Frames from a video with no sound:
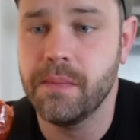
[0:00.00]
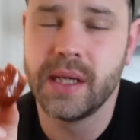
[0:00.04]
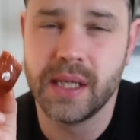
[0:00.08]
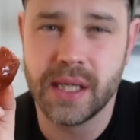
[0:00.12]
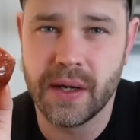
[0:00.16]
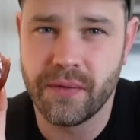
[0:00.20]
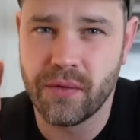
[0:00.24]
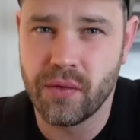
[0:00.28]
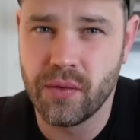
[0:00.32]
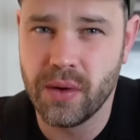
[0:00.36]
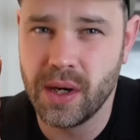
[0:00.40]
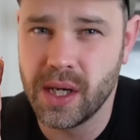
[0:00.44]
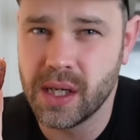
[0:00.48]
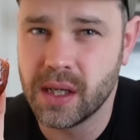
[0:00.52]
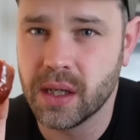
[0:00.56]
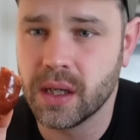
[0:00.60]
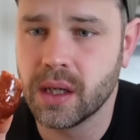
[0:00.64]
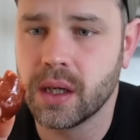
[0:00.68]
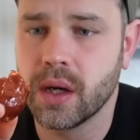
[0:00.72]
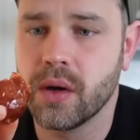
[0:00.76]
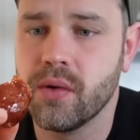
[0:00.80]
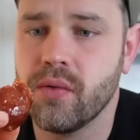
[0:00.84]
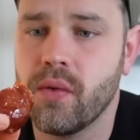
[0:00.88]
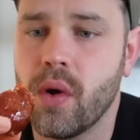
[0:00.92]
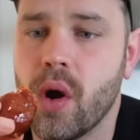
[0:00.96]
Never really gonna
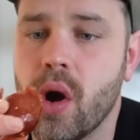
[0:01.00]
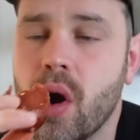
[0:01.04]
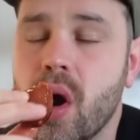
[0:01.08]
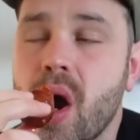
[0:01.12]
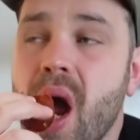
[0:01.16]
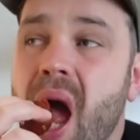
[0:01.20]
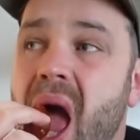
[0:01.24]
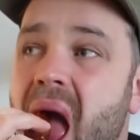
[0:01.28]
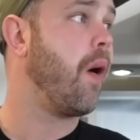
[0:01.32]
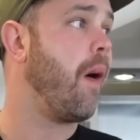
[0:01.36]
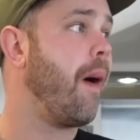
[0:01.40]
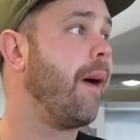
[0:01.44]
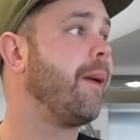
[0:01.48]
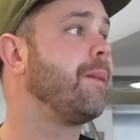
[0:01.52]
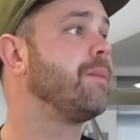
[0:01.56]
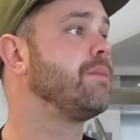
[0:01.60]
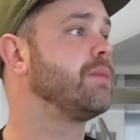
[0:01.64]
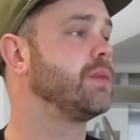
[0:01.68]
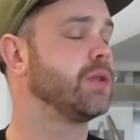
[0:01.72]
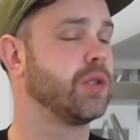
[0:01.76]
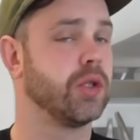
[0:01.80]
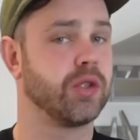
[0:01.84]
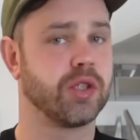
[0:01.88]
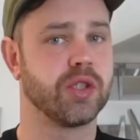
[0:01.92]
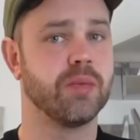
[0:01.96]
go wrong.
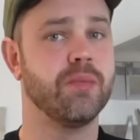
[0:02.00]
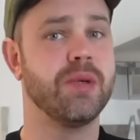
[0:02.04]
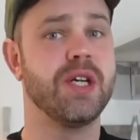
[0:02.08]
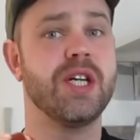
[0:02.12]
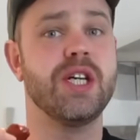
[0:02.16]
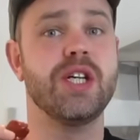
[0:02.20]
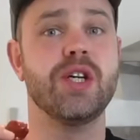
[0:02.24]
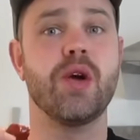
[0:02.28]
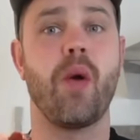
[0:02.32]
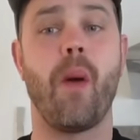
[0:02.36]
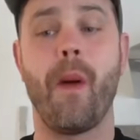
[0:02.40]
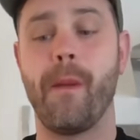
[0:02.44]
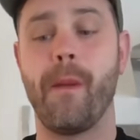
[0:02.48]
Got some heat.